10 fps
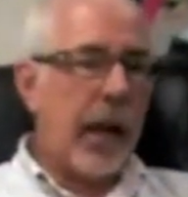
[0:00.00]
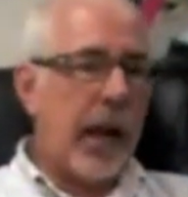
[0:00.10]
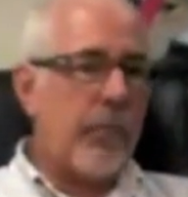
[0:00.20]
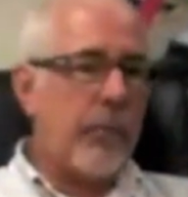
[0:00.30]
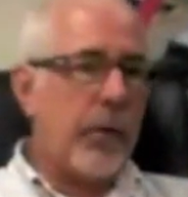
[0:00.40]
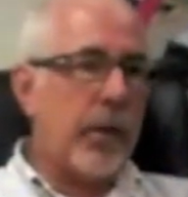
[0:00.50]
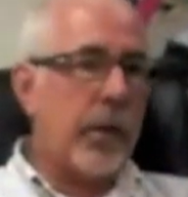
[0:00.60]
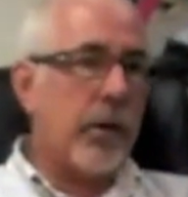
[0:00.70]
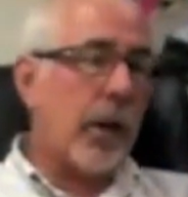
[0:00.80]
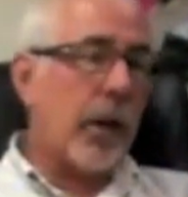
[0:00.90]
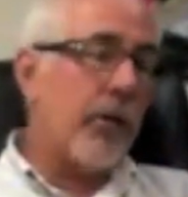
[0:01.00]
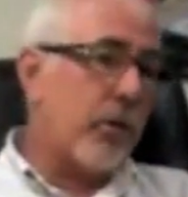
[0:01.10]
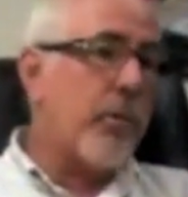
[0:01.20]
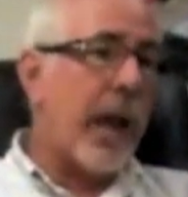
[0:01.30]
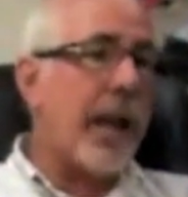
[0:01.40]
The
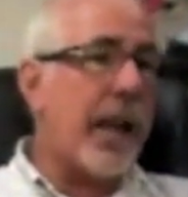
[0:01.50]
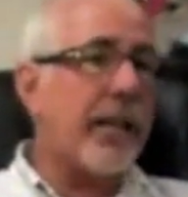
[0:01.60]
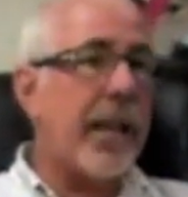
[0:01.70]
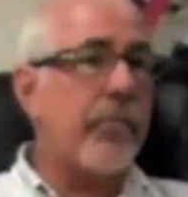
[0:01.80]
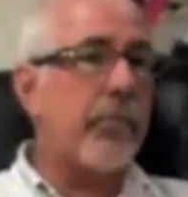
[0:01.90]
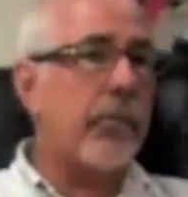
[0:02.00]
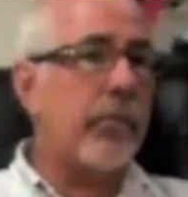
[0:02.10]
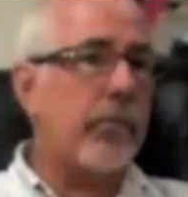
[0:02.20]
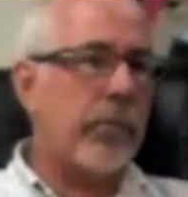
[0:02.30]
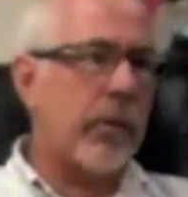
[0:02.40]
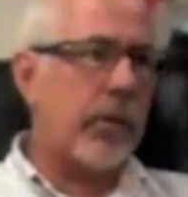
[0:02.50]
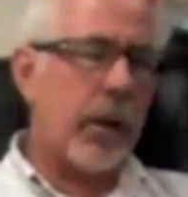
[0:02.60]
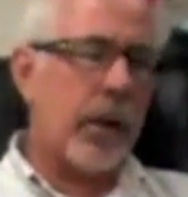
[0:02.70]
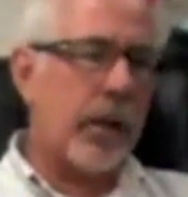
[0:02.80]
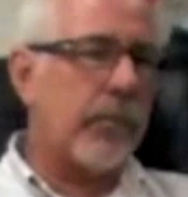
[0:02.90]
consumer end came
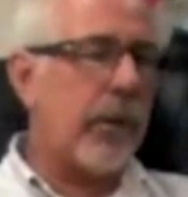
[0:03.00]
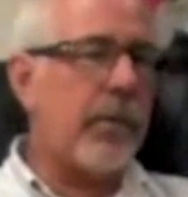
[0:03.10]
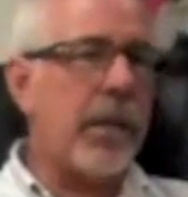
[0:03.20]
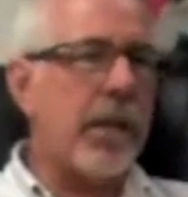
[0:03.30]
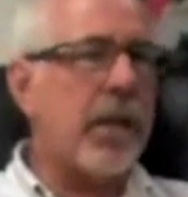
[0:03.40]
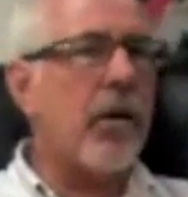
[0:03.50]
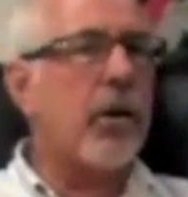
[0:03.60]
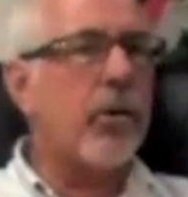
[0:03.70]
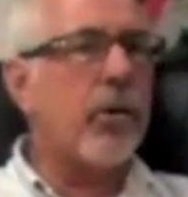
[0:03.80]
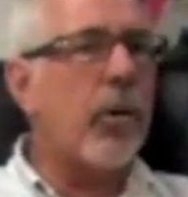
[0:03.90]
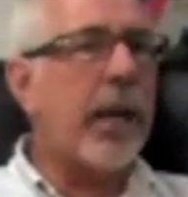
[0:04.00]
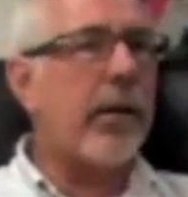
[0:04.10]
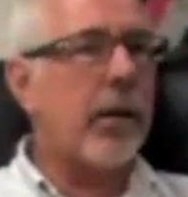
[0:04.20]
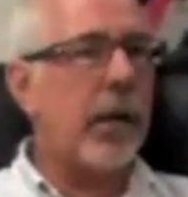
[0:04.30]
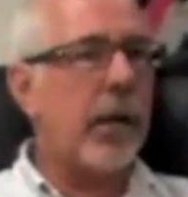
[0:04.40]
maybe a year or two
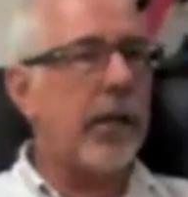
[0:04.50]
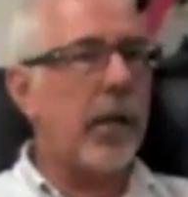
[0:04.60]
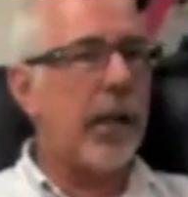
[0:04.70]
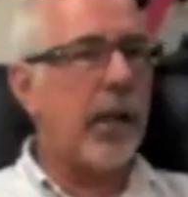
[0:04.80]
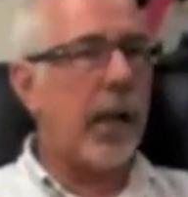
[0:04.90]
later, and